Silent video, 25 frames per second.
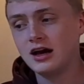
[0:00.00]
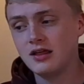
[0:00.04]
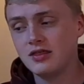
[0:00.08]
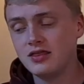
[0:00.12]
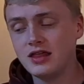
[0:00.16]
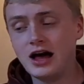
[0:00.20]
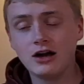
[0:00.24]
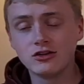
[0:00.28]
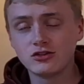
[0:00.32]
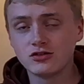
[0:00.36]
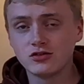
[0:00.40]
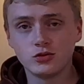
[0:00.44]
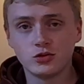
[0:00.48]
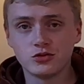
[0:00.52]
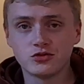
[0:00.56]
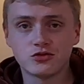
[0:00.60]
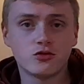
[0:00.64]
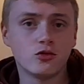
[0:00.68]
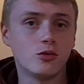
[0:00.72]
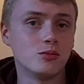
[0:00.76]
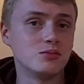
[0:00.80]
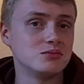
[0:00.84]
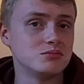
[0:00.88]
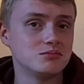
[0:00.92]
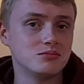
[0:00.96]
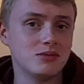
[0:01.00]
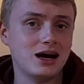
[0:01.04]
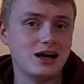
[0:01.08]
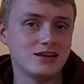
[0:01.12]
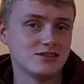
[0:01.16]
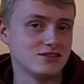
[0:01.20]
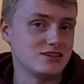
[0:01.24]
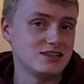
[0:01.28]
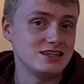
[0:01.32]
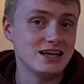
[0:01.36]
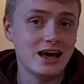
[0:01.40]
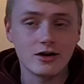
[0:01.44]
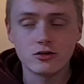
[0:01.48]
the House of Lords reform
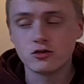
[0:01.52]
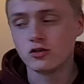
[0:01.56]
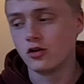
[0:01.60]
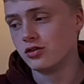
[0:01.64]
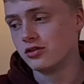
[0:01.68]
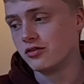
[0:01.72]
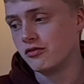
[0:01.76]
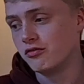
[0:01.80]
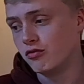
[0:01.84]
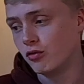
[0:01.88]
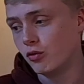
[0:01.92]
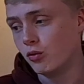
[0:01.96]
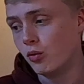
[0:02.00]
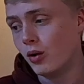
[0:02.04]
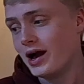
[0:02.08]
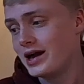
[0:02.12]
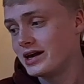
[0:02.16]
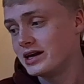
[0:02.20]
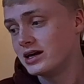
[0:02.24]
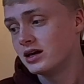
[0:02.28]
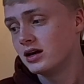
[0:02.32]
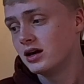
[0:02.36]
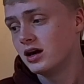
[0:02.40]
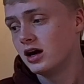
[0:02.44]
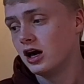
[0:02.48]
hasn't yet gone the full way,